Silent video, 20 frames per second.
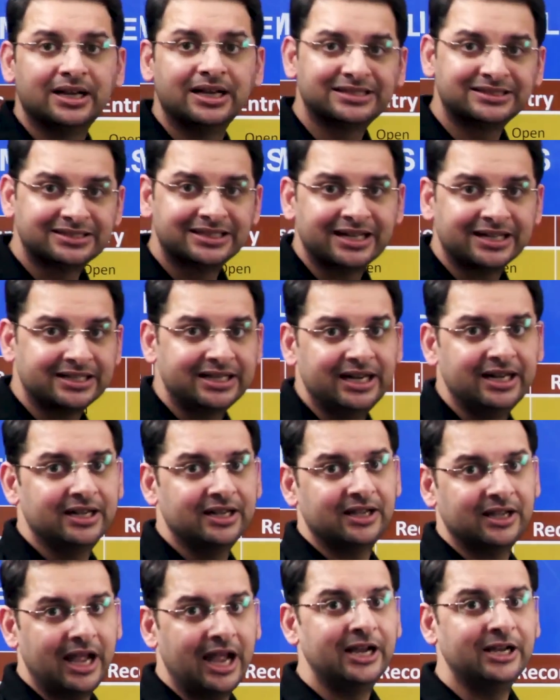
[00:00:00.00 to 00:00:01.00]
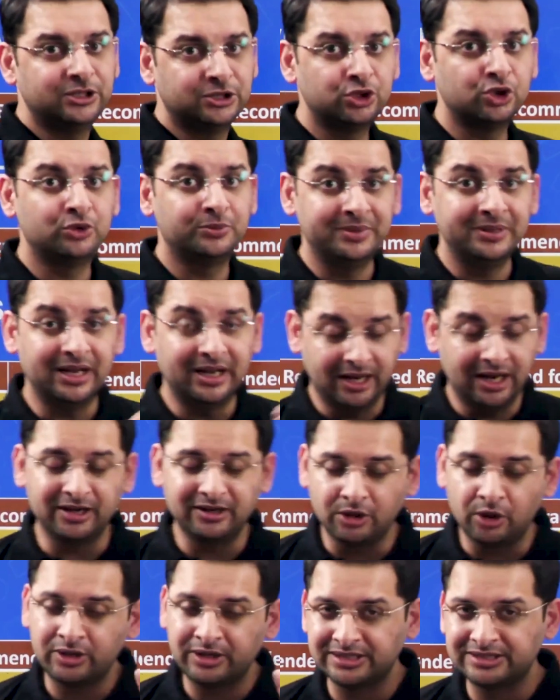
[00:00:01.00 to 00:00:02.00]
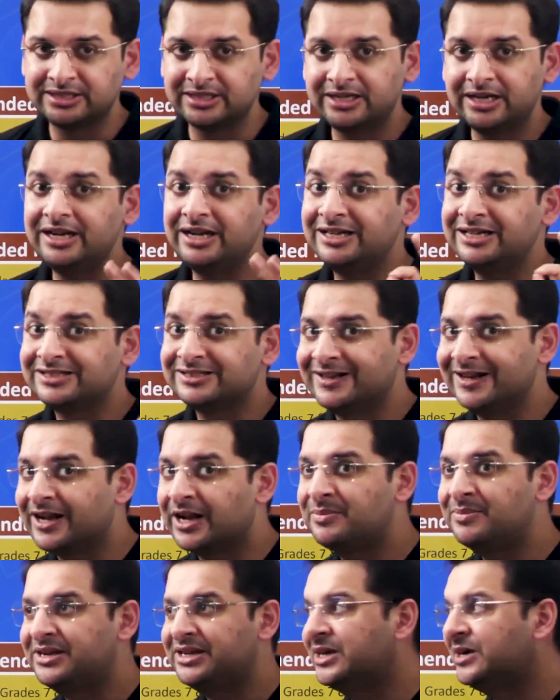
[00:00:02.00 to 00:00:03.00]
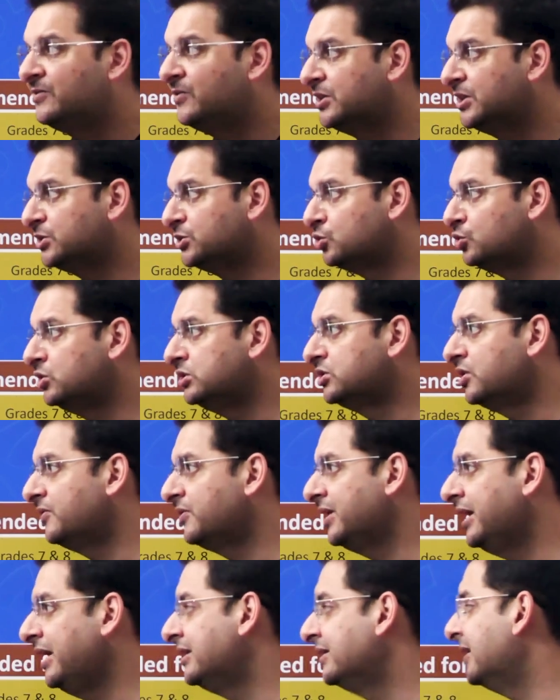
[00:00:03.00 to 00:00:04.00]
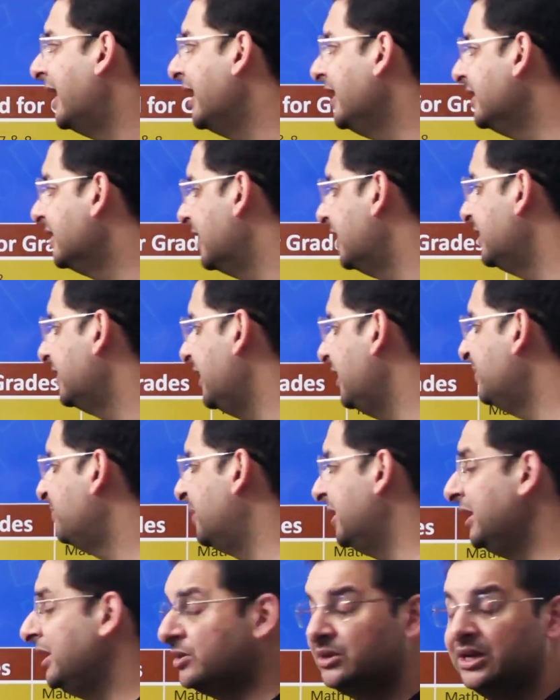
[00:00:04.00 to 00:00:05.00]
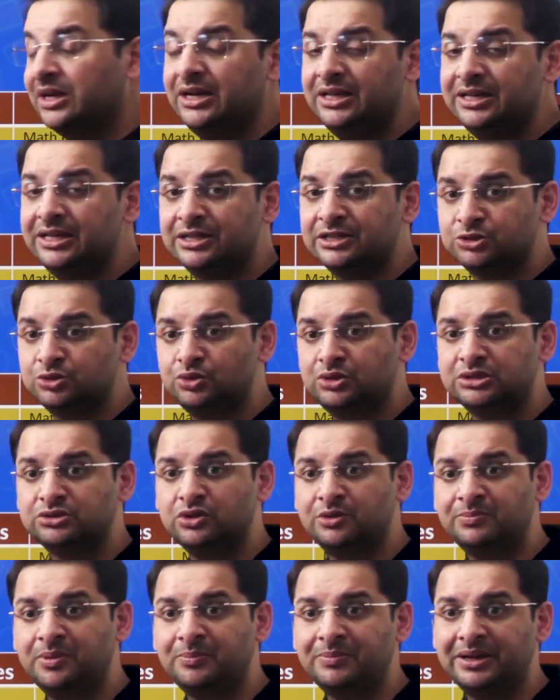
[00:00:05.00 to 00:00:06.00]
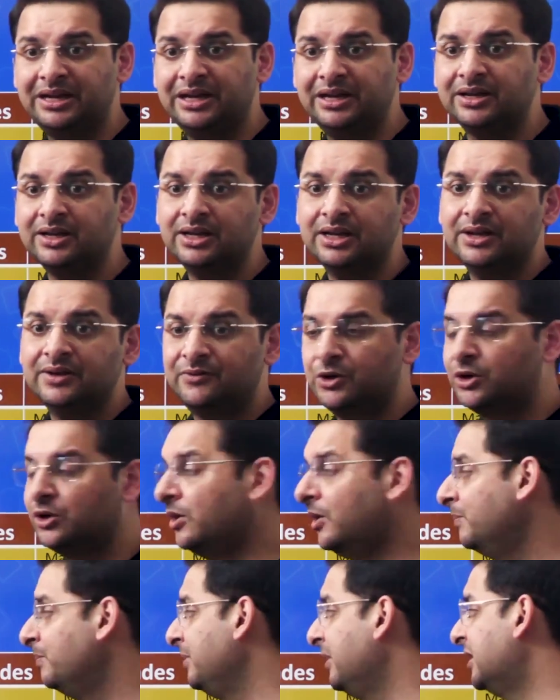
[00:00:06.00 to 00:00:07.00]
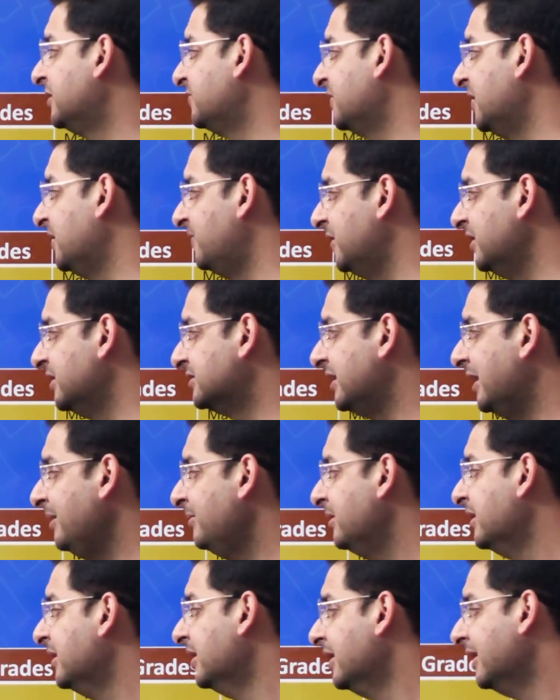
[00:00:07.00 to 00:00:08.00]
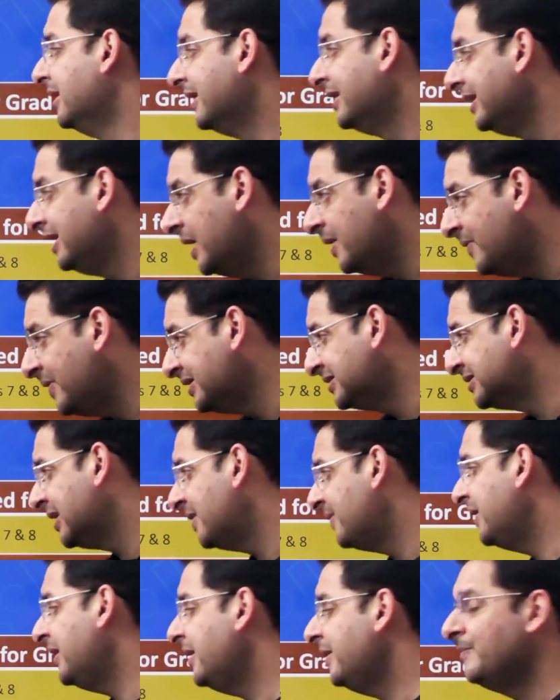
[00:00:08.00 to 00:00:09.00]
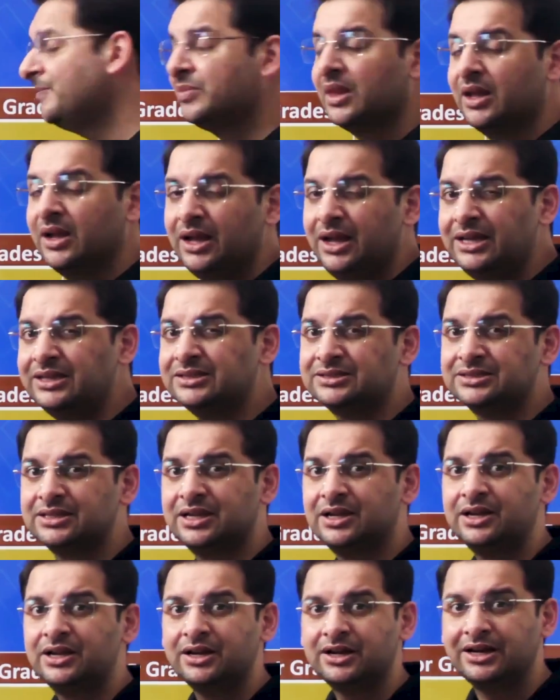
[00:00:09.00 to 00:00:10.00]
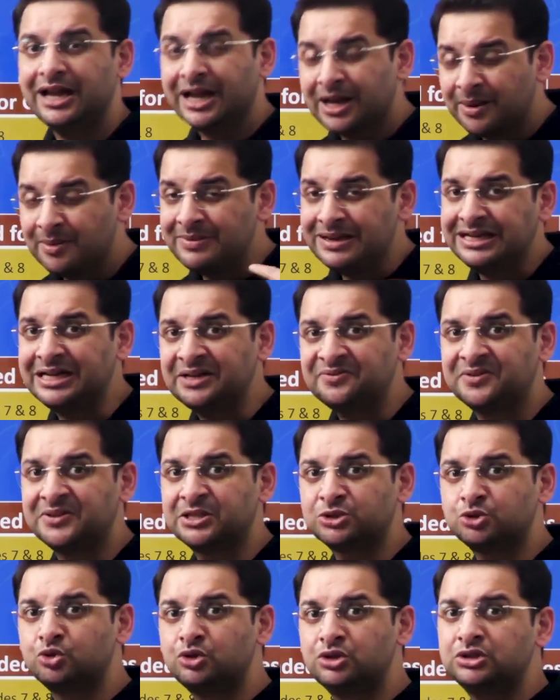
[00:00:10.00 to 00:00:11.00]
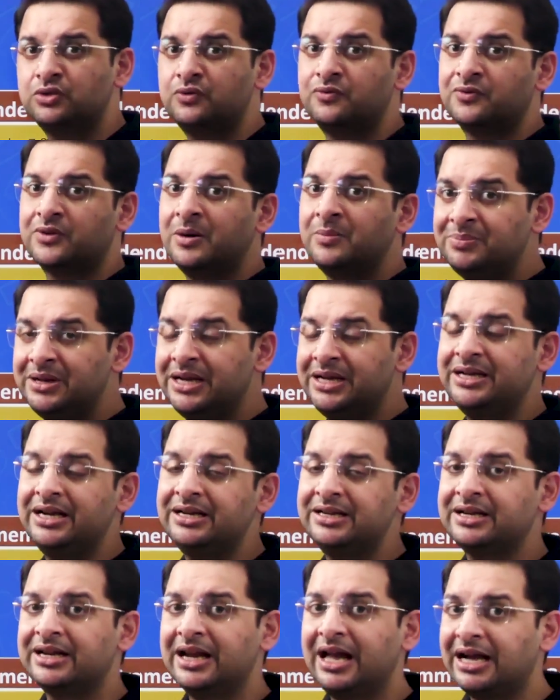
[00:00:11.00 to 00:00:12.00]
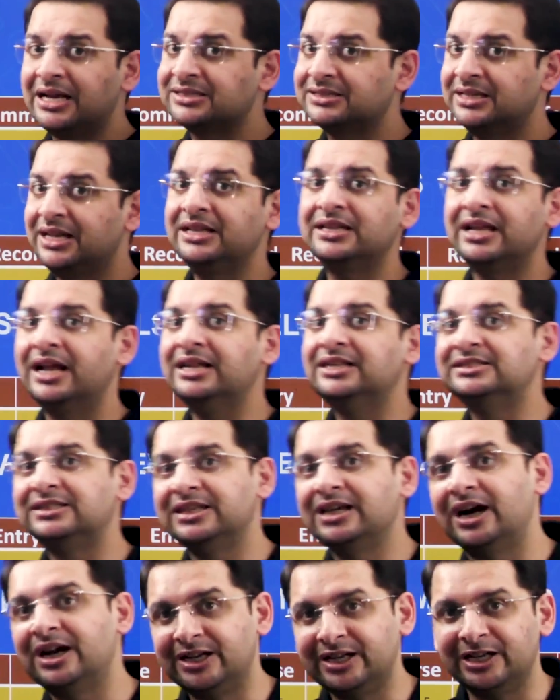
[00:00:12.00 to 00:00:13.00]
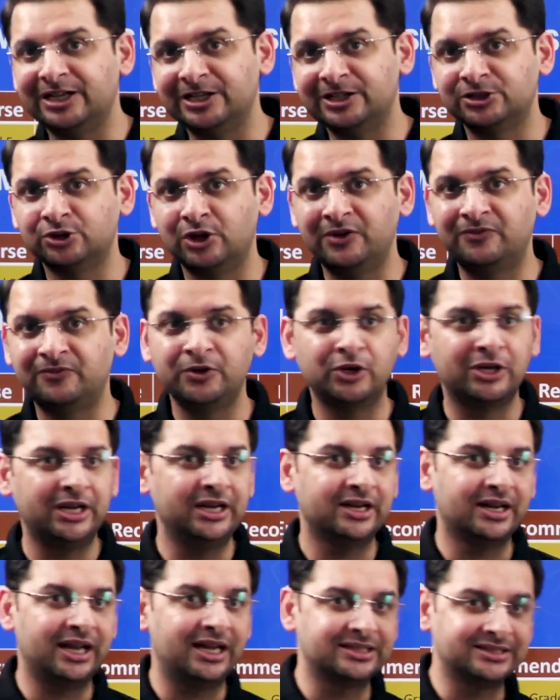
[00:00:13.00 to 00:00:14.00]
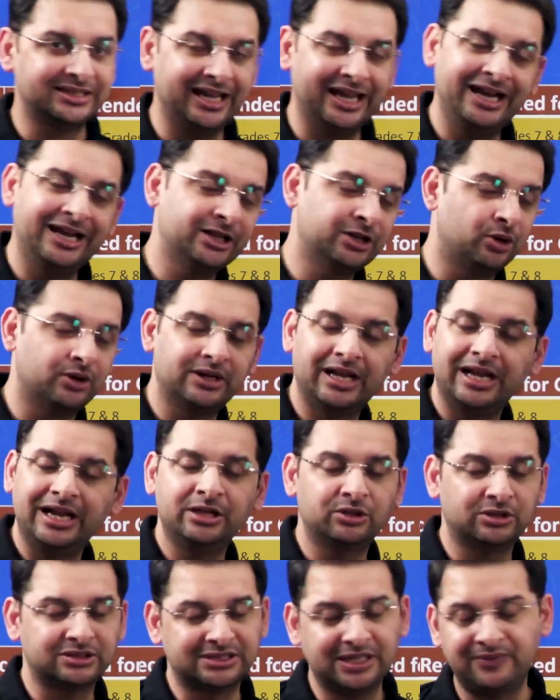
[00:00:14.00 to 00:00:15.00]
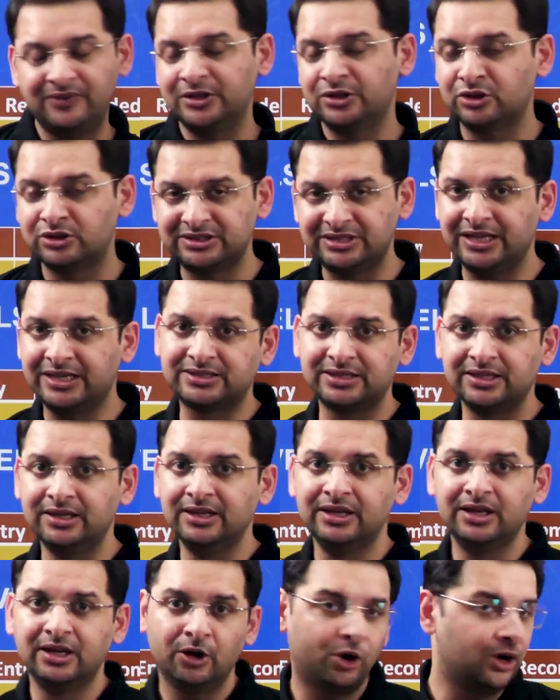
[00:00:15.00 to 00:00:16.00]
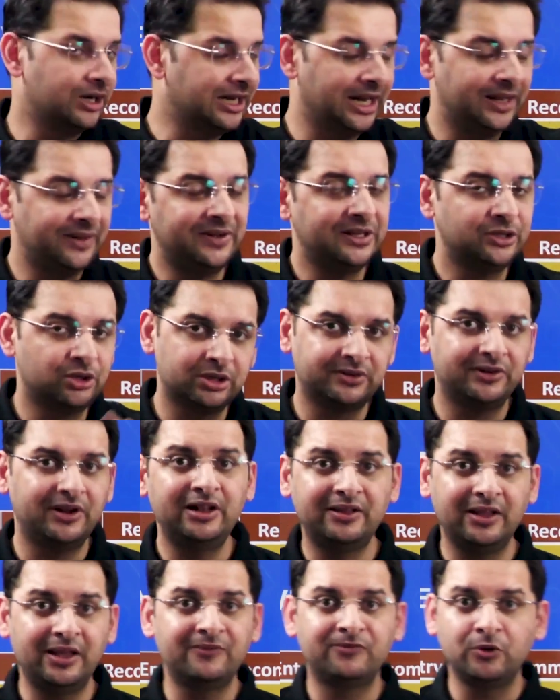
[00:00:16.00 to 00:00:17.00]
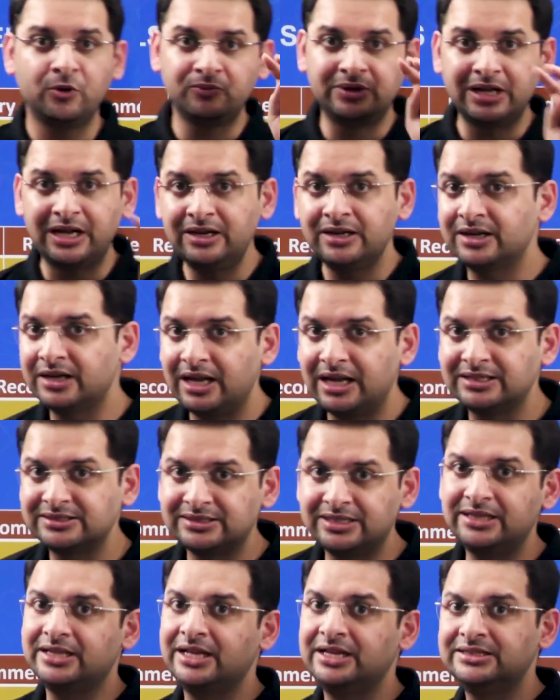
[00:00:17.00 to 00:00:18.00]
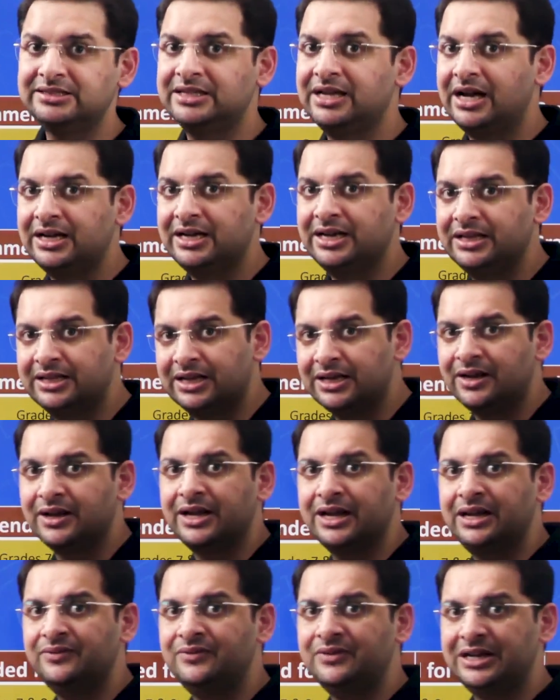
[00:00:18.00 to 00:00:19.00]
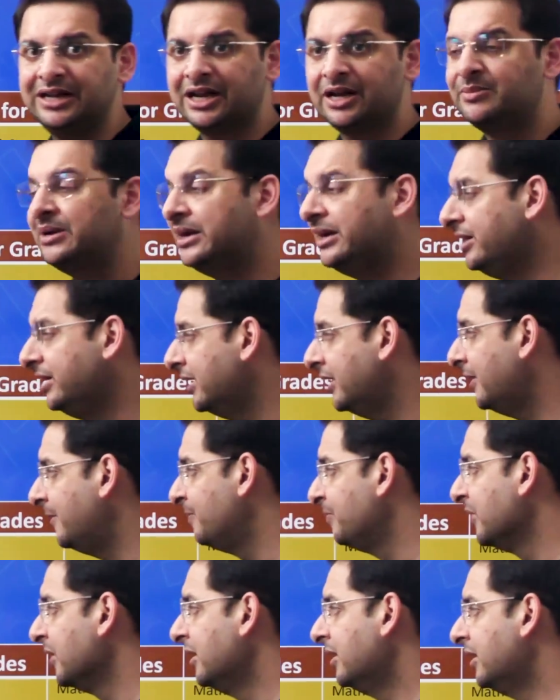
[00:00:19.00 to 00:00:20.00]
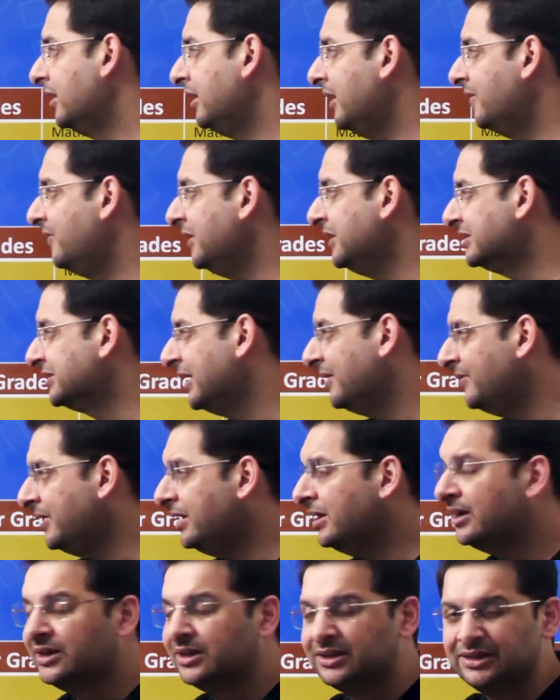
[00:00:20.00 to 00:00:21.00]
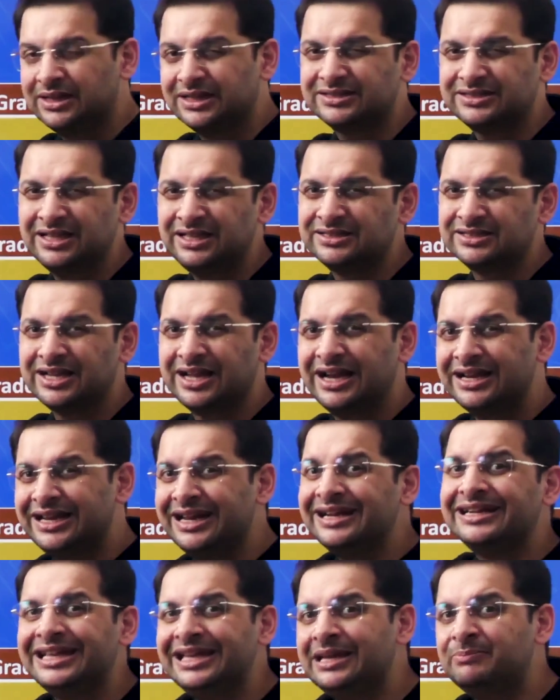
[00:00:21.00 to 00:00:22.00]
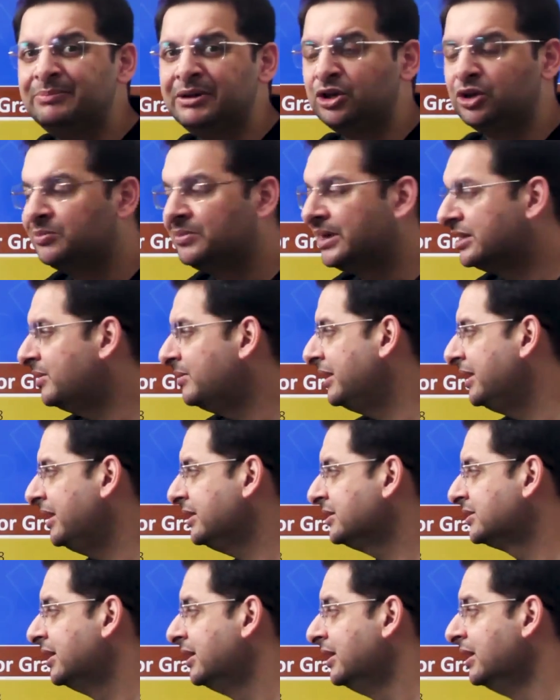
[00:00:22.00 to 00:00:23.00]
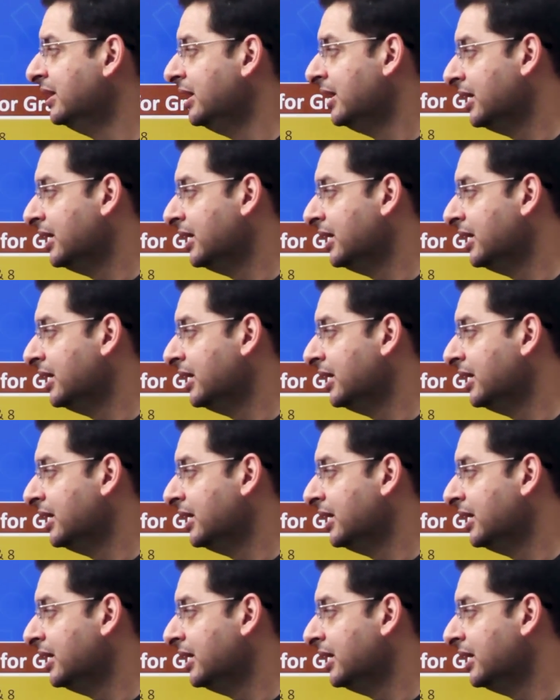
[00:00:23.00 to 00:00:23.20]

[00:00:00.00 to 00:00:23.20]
restricted and should be not restricted. It is recommended for the students of grade 9th and 10th, particularly the students who are preparing for Olympiads for the first time. Level 7 is recommended for the students who have completed class 10th NCRT. So if you are in class 8th or 9th or 7th or 6th or 11th or 12th, if you've done class 10th NCRT, then again, we recommend level 7. This is getting deep into mathematics.